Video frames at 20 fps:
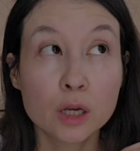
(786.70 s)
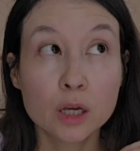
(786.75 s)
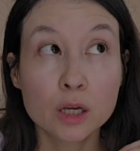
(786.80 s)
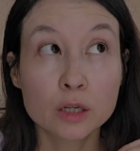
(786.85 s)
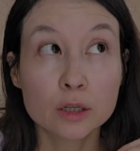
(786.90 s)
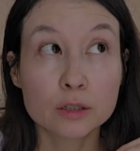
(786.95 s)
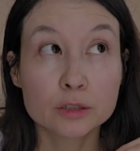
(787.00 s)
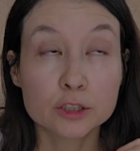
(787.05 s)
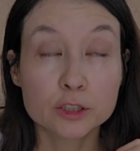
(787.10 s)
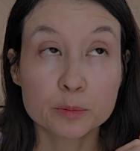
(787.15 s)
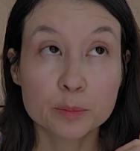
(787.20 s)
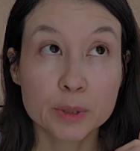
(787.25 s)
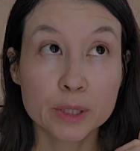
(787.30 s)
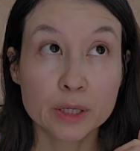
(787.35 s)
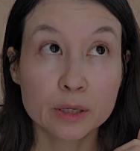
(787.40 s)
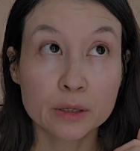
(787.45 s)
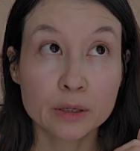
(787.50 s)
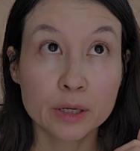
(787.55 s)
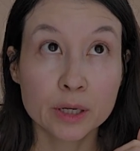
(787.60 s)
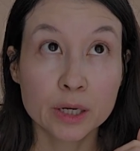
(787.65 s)

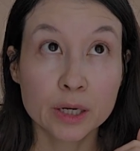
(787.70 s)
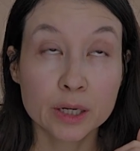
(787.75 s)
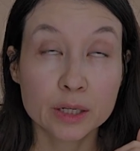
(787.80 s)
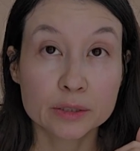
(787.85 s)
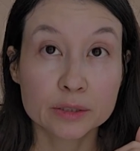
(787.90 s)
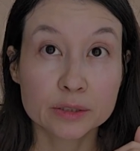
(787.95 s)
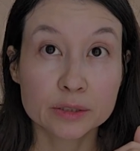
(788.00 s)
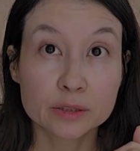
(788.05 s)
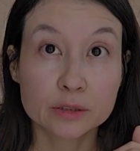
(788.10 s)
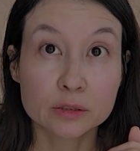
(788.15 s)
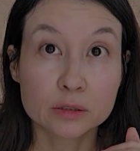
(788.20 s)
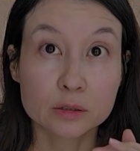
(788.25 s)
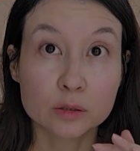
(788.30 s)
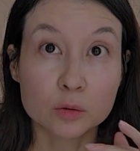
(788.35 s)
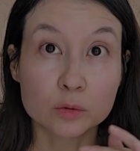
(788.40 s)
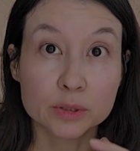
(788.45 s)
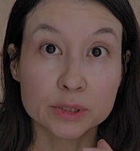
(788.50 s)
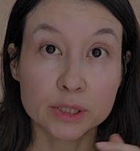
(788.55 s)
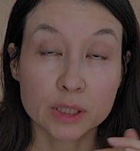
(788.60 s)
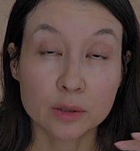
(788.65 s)
Japan has their
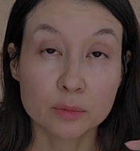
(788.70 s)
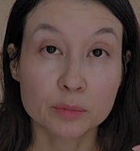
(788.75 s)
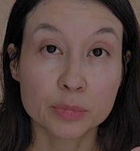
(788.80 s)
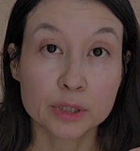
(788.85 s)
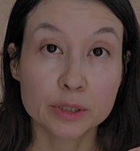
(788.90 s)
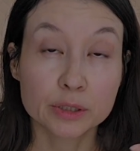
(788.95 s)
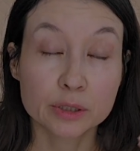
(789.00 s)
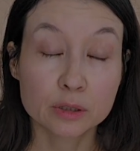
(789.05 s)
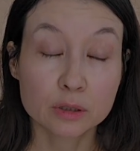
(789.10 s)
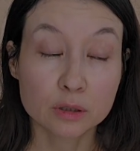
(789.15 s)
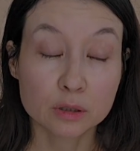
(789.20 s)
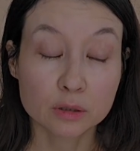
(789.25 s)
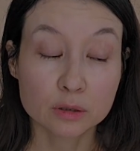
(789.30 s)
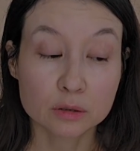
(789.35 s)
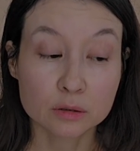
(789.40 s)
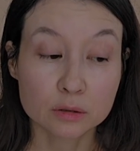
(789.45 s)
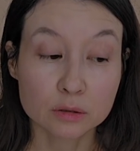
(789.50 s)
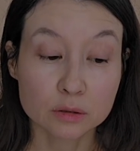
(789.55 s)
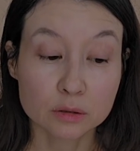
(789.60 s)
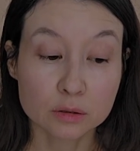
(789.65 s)
own template
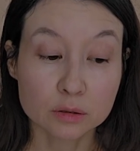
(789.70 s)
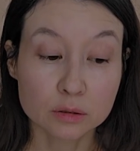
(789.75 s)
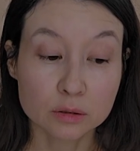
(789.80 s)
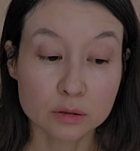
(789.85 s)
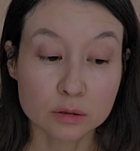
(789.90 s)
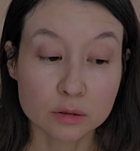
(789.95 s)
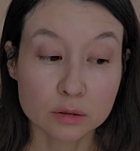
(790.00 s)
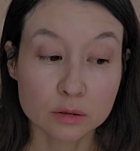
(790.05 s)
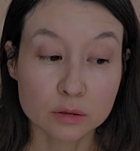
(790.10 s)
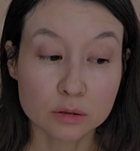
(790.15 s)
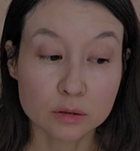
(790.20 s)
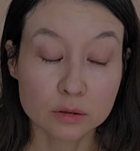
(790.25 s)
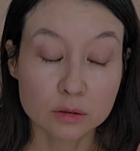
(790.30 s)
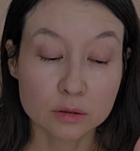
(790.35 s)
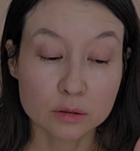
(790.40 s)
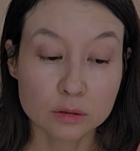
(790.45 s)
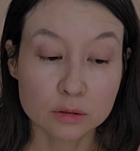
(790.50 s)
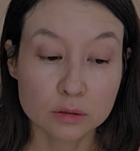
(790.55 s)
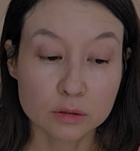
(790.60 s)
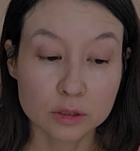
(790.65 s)
on
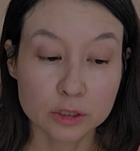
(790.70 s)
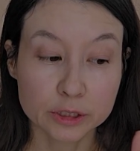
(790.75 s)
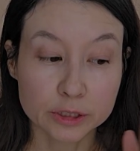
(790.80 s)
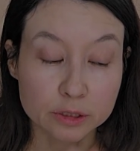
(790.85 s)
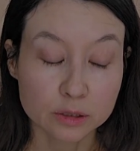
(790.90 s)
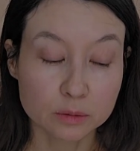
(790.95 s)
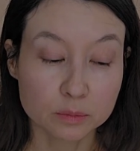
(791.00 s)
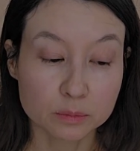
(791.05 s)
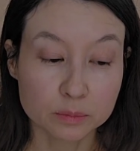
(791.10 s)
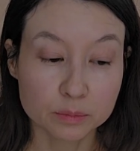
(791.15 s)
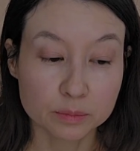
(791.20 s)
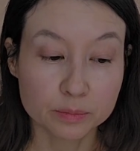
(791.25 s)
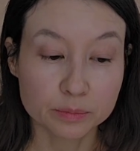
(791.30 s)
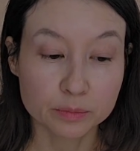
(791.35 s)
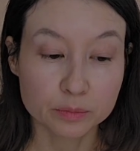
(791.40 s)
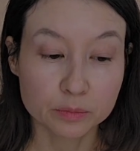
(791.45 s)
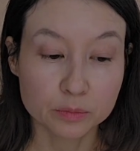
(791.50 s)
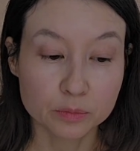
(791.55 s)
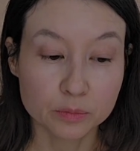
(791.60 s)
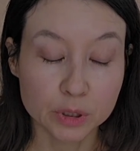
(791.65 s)
their
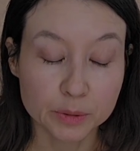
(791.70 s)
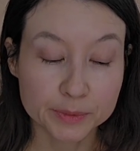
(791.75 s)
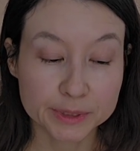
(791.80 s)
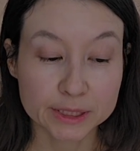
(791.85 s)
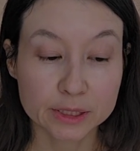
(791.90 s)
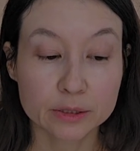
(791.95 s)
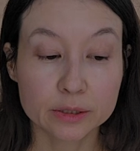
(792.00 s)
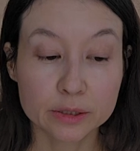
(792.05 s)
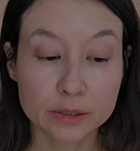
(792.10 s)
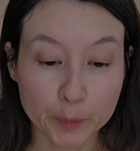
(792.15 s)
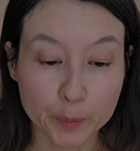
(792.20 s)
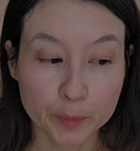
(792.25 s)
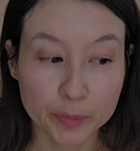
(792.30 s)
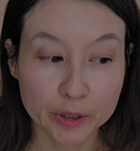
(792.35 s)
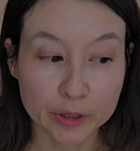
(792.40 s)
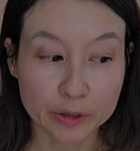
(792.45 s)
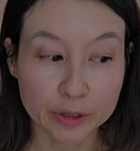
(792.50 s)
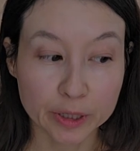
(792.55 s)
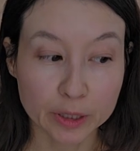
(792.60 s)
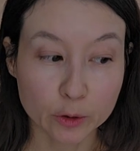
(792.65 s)
website,
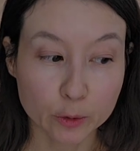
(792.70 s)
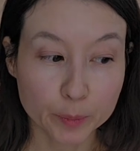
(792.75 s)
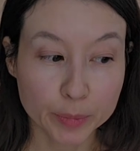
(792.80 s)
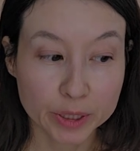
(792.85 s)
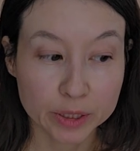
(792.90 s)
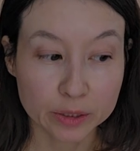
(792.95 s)
but our pet